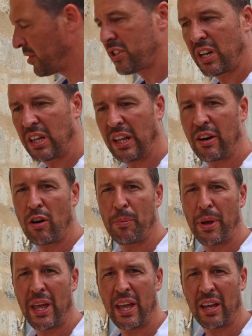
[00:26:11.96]
just gonna clear
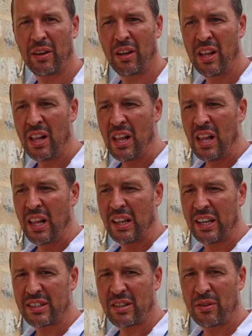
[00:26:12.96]
up here.
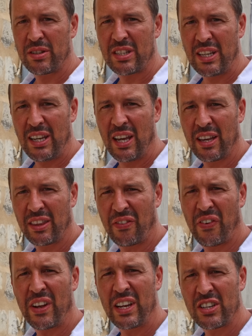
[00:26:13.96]
Let's go and see the
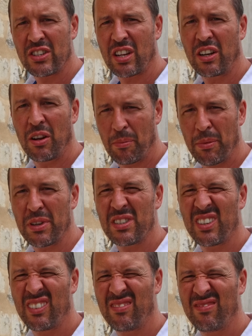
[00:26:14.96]
finished numbers.